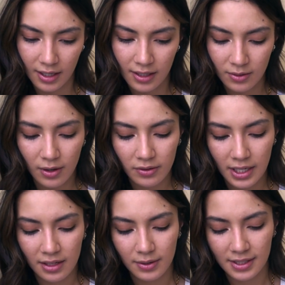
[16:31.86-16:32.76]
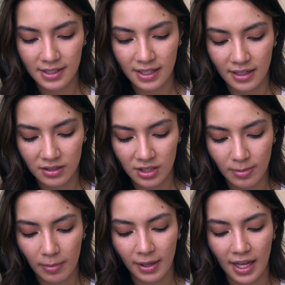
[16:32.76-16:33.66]
So already you can see, just
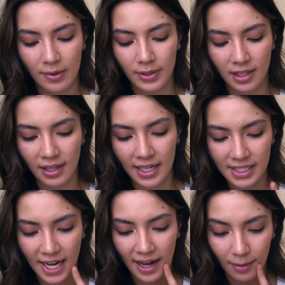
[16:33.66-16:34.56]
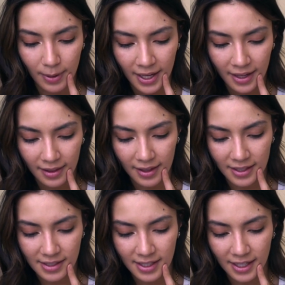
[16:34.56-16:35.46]
by playing with the light tab,
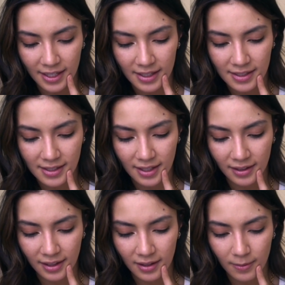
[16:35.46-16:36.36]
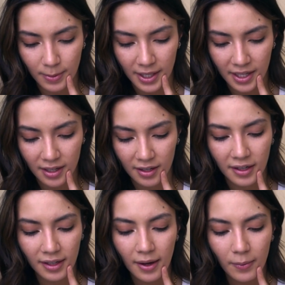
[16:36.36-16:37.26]
this is a little bit
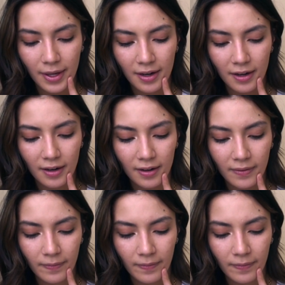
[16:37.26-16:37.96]
glowier